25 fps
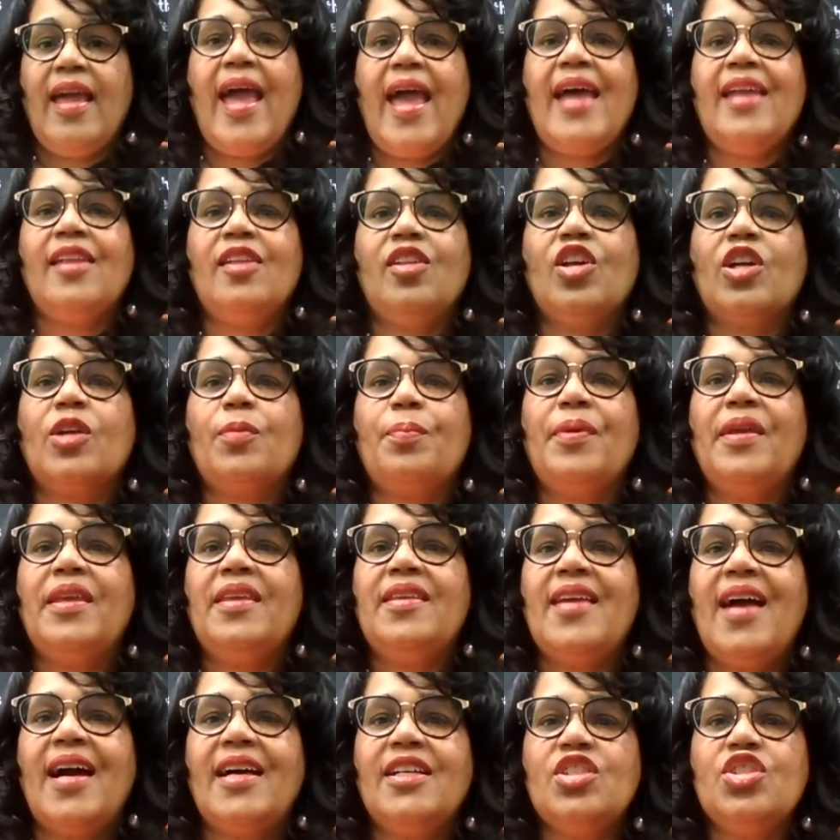and look
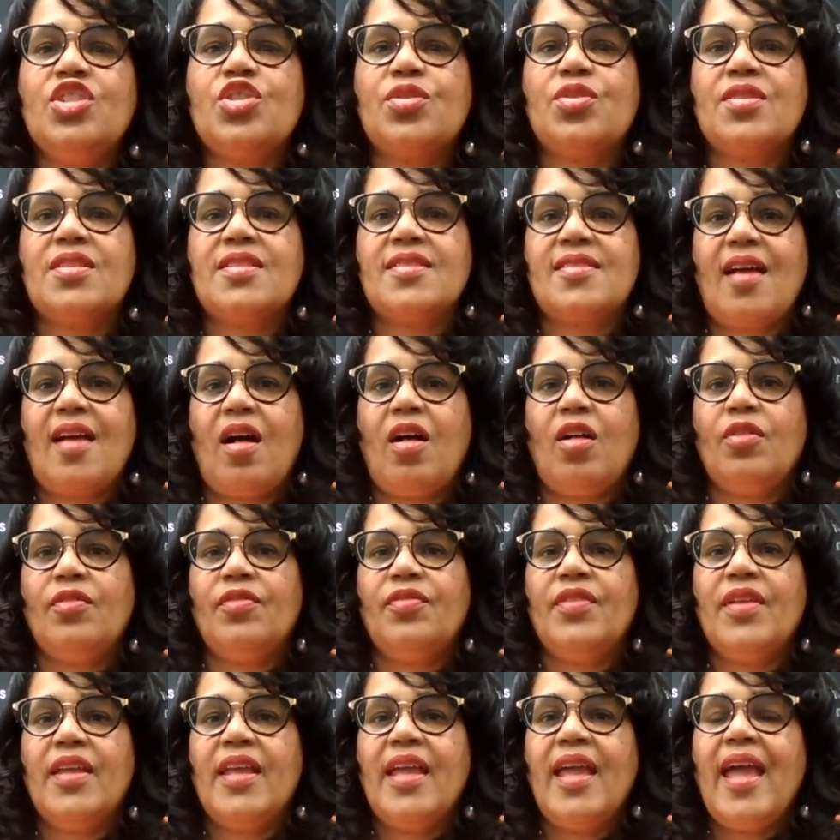beyond
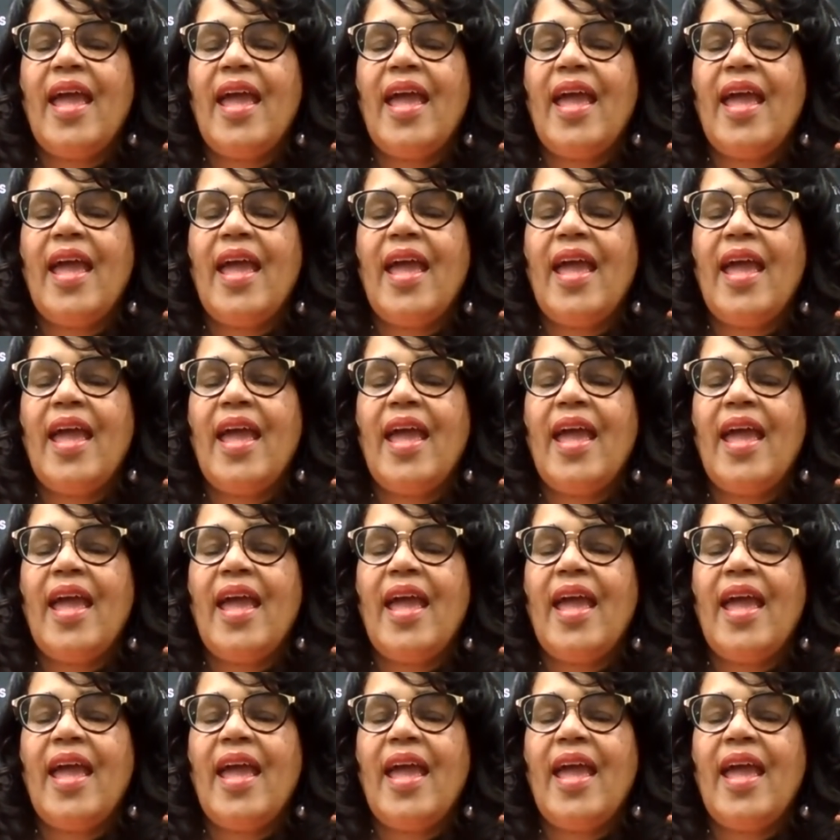yourself